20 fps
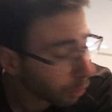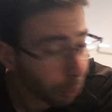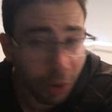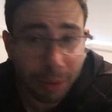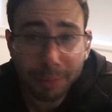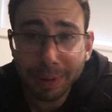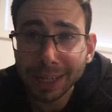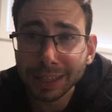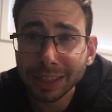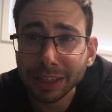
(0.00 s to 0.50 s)
I don't
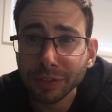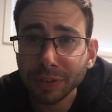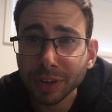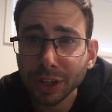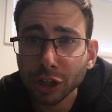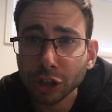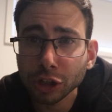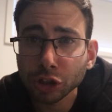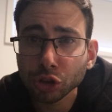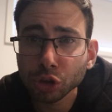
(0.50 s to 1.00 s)
want to make this
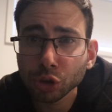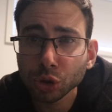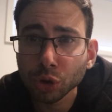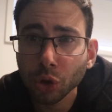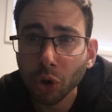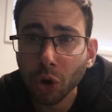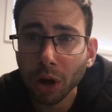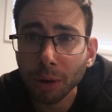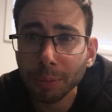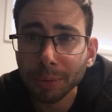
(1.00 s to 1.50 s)
video too
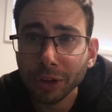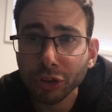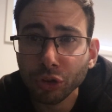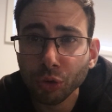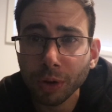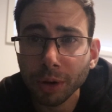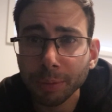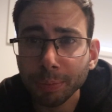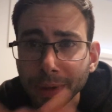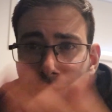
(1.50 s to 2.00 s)
long, but it's
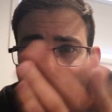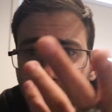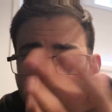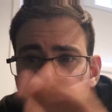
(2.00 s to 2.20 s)
already been